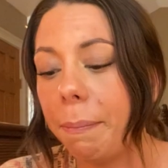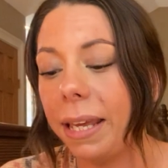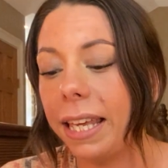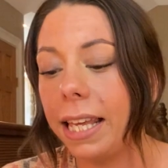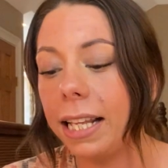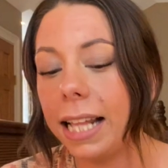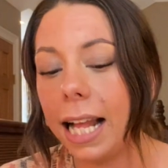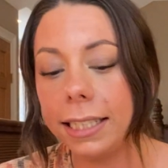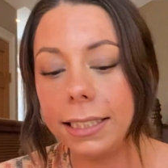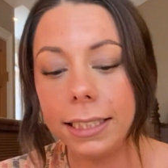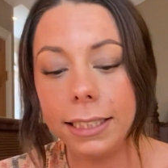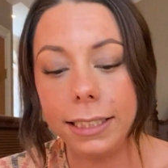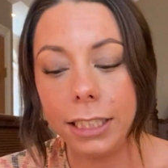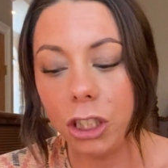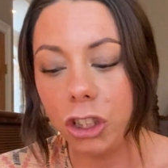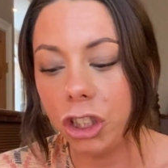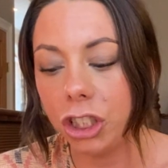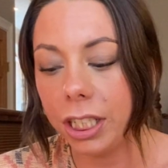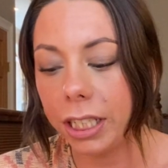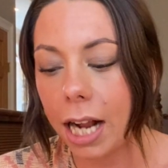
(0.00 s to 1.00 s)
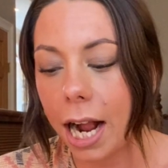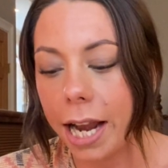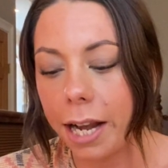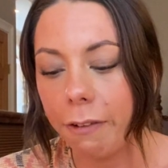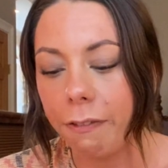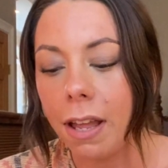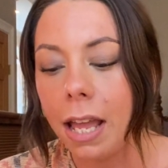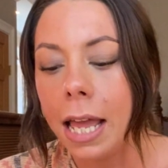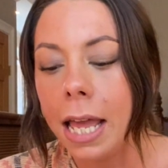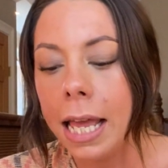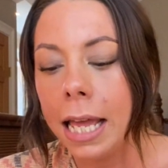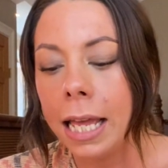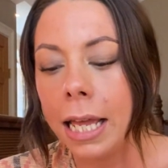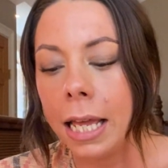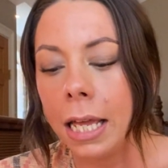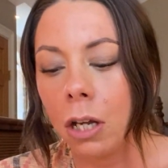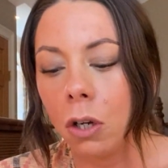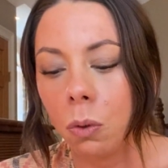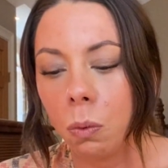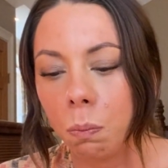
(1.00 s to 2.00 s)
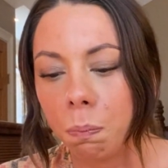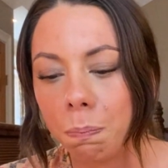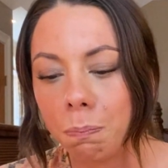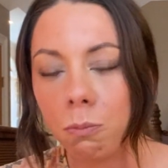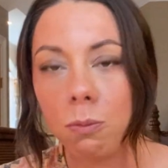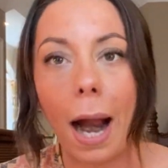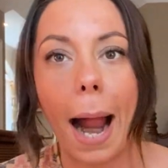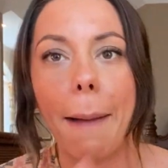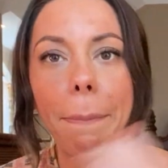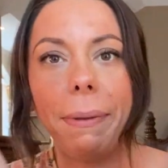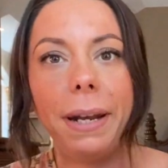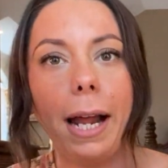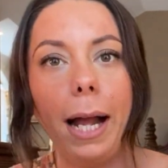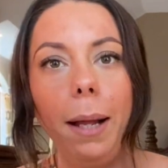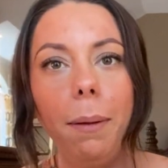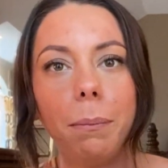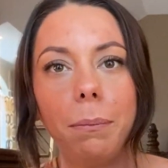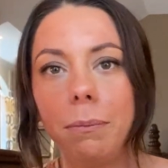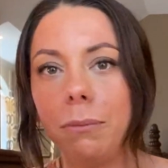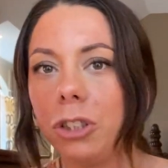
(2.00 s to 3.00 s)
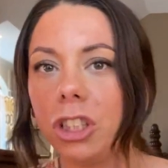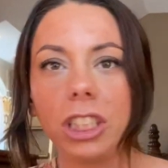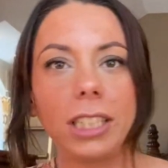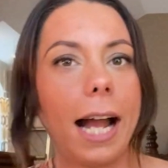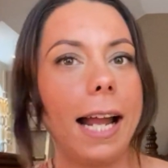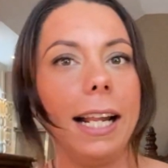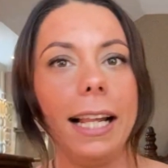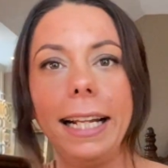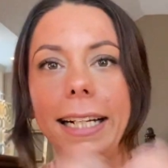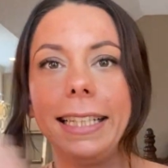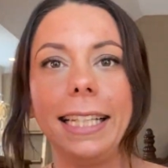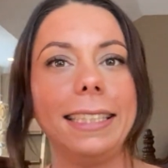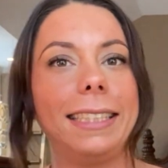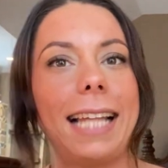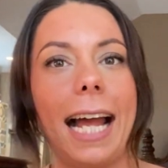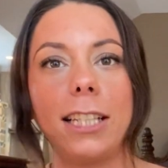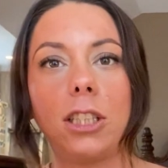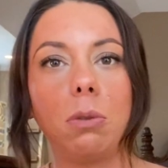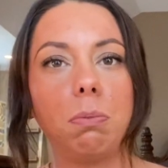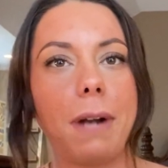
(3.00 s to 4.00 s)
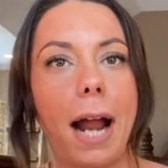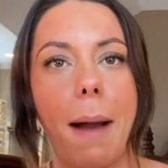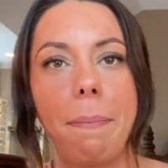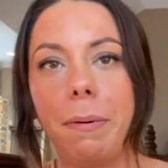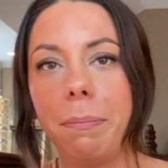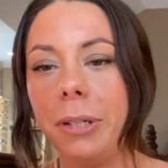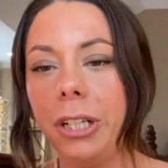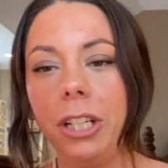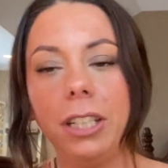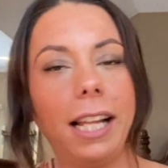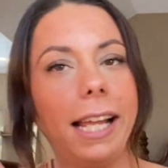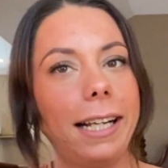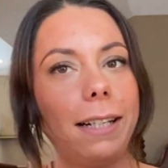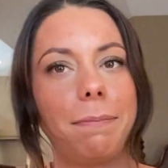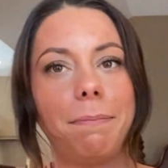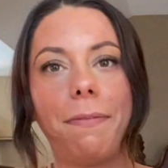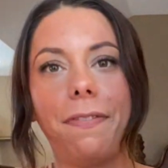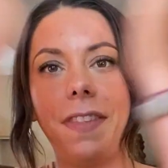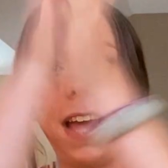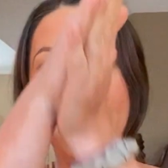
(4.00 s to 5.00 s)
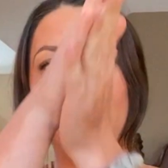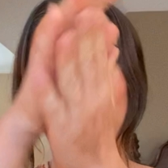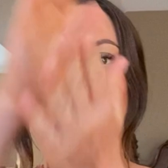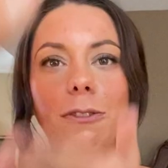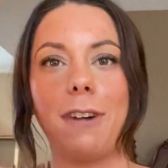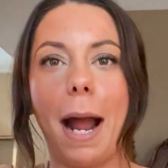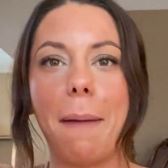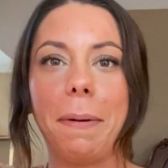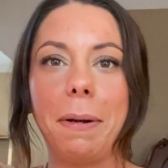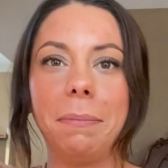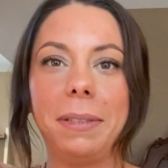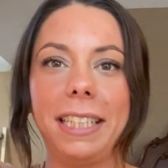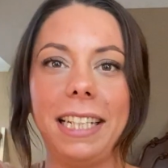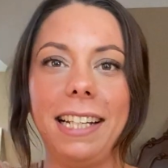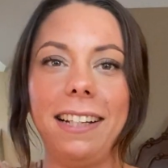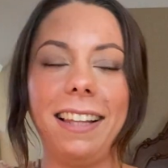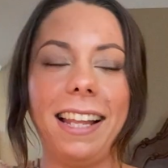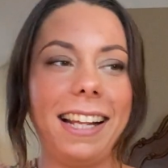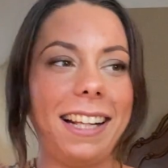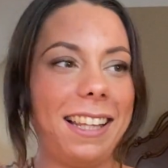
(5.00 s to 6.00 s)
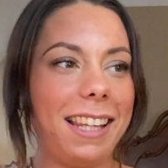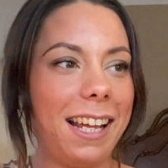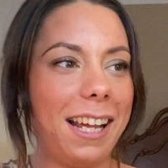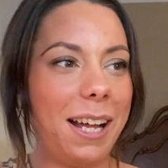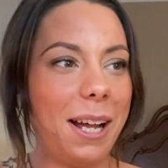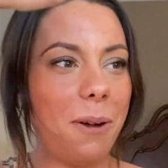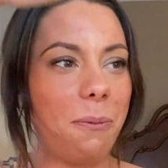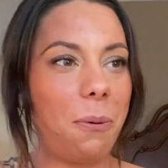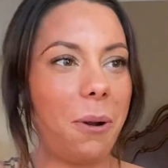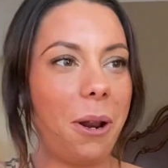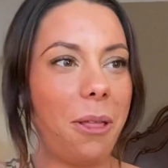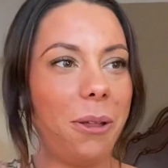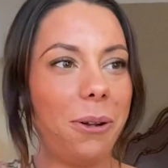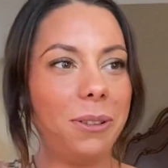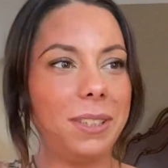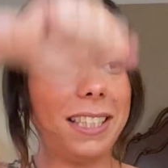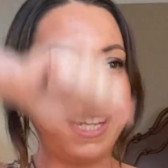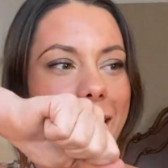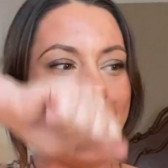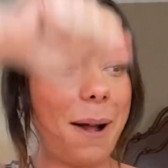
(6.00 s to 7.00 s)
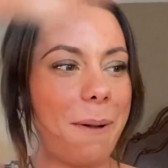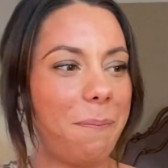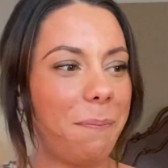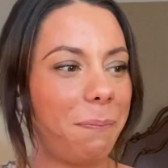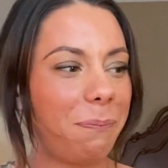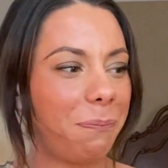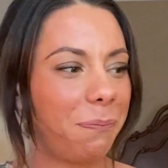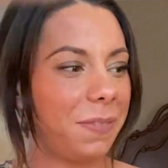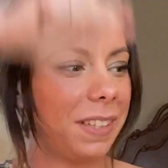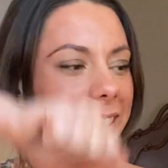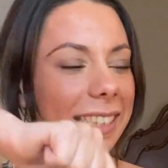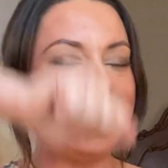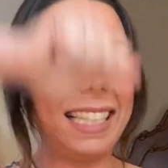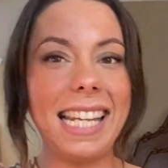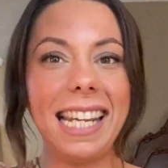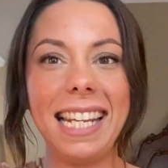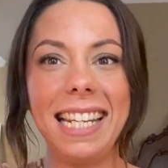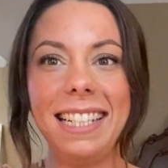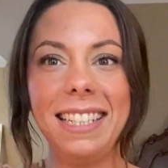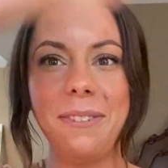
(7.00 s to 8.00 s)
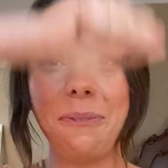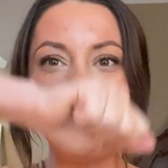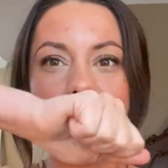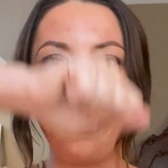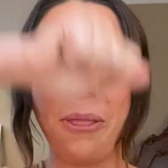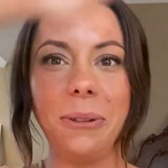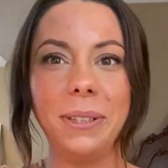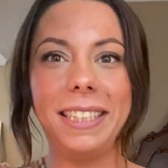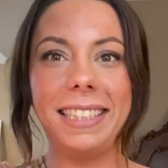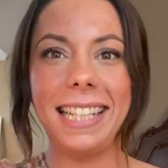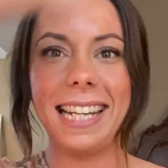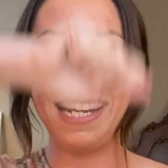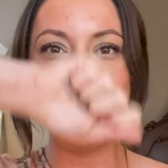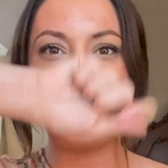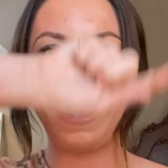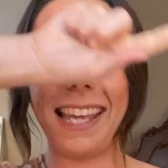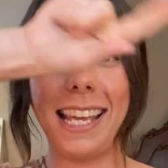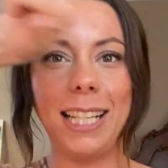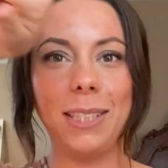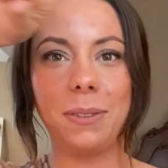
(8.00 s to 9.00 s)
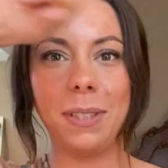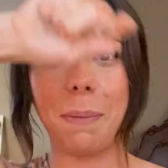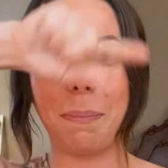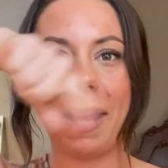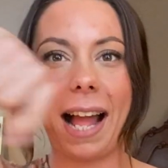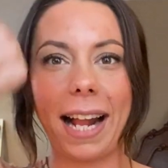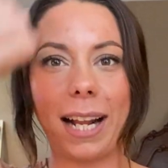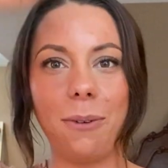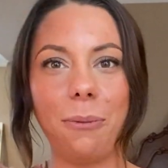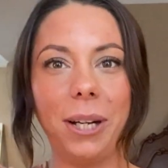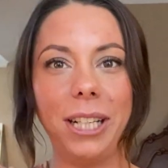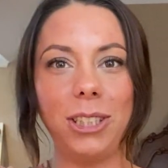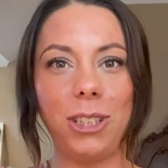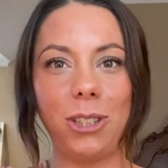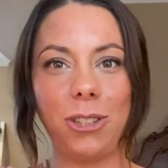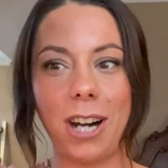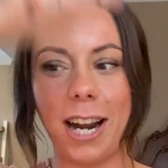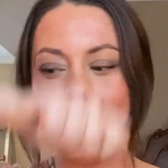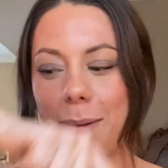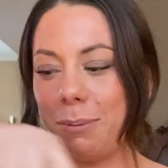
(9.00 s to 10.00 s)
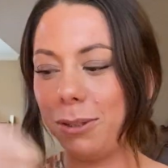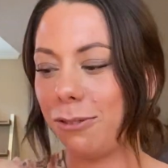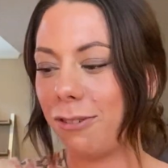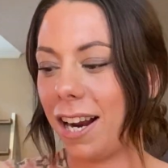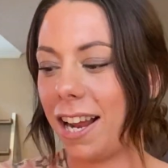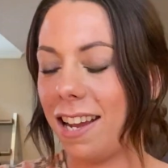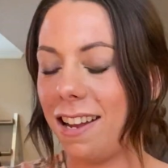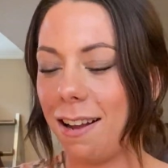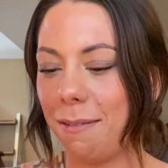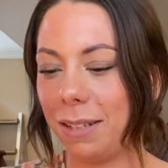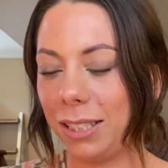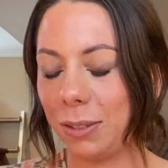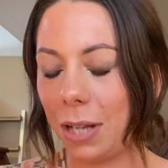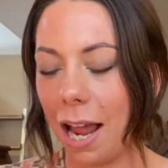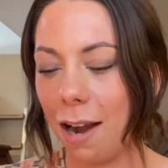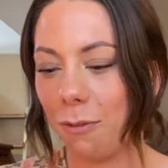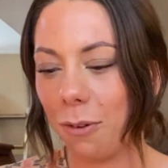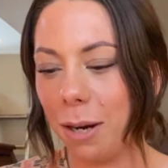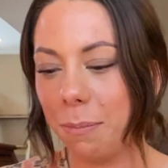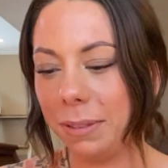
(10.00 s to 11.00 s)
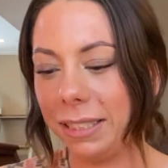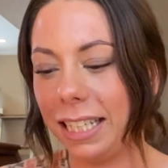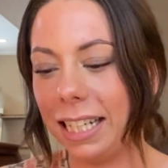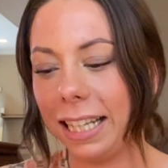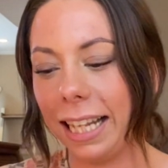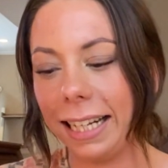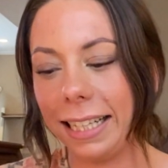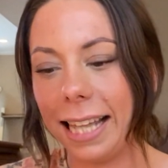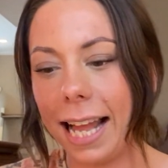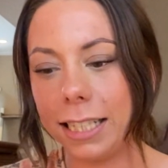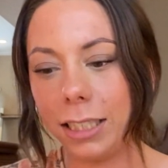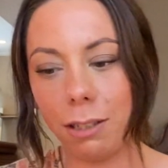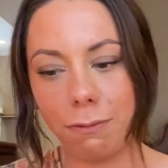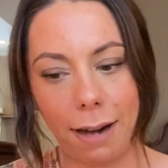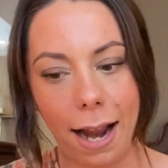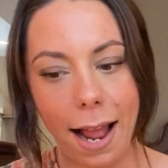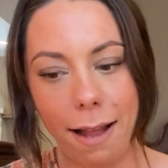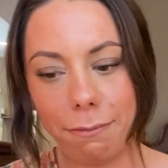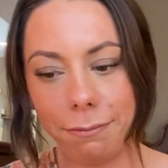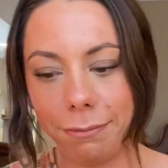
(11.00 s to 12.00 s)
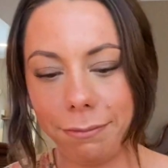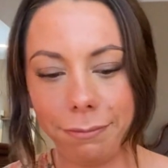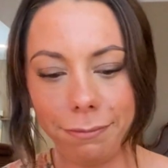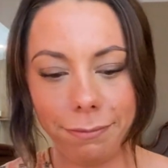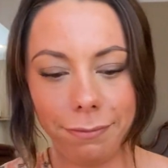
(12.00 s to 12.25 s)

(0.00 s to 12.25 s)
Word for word: making that decision to kind of wrap it up, just kind of like that's a wrap. I'm hearing like that's a wrap, and I'm seeing like one of those scene things with the black and white stripes, right? That's kind of what I'm seeing, like that's a wrap.